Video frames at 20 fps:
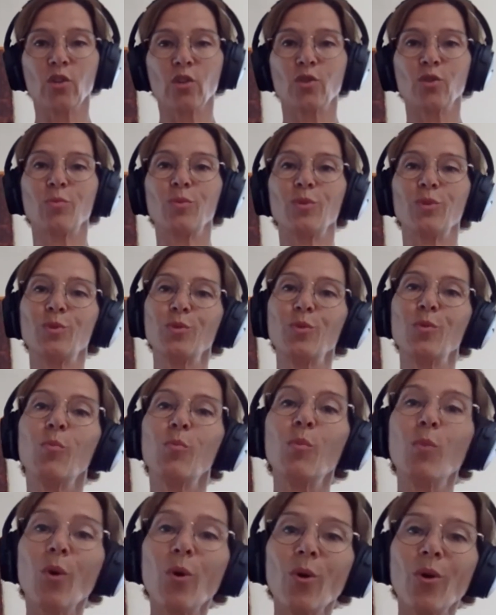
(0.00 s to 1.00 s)
So we do
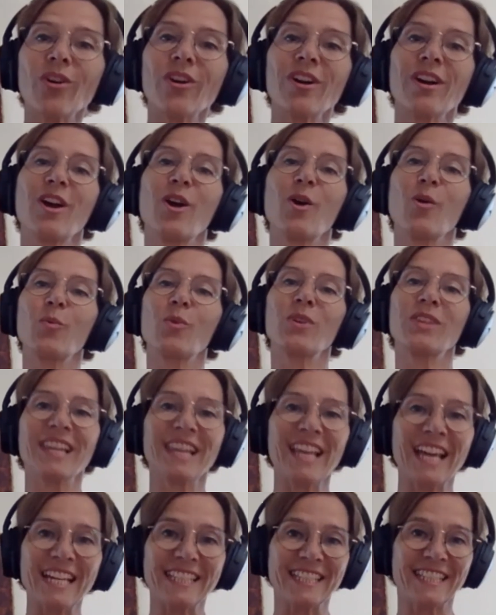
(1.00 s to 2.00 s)
more with
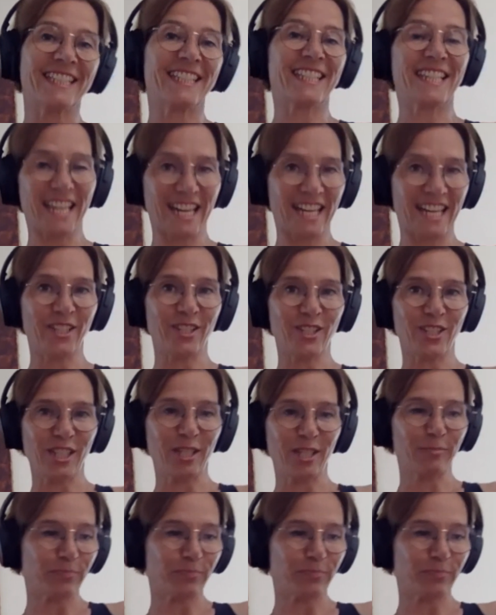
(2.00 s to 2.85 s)
less energy.